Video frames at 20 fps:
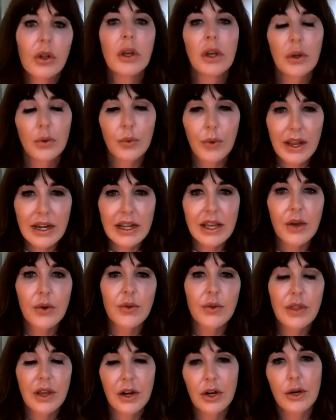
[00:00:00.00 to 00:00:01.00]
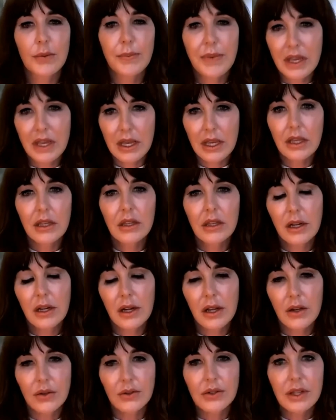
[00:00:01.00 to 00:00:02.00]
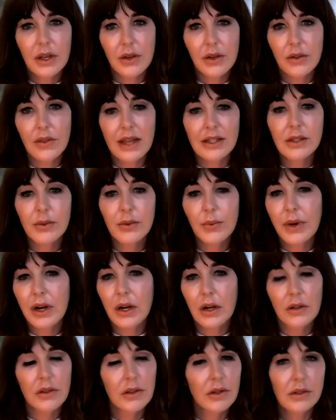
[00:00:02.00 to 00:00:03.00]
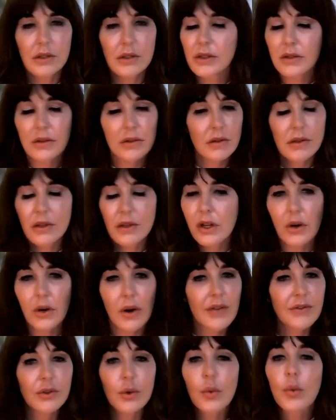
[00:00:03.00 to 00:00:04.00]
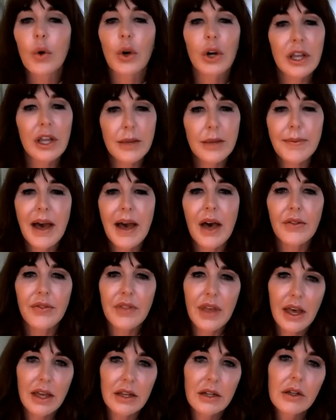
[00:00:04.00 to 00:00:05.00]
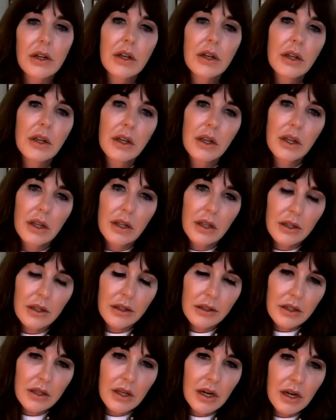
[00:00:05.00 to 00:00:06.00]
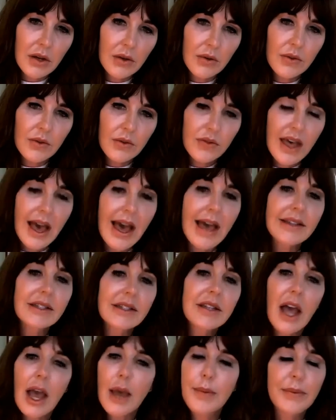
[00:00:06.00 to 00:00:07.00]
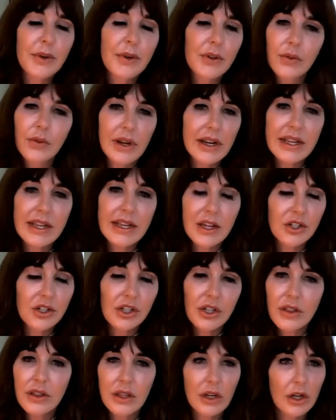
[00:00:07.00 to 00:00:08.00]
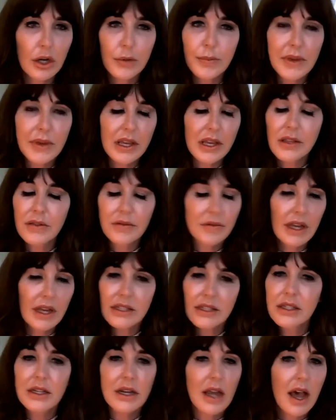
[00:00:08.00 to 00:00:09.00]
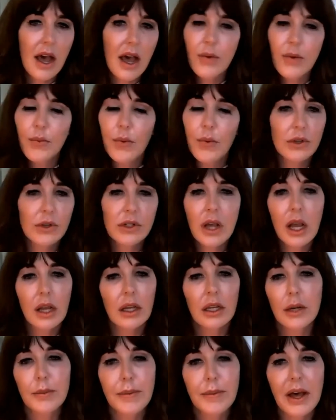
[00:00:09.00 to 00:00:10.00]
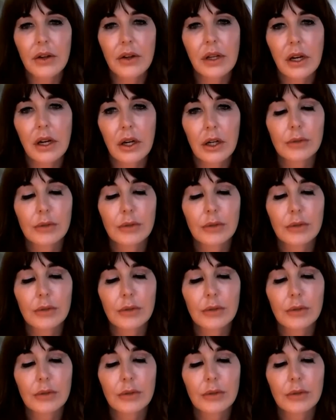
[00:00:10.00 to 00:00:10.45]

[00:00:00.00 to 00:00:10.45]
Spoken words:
radiotherapy, you know, so that's where you don't have to worry about that, you know, that type of radiation therapy. That's not what we're talking about here.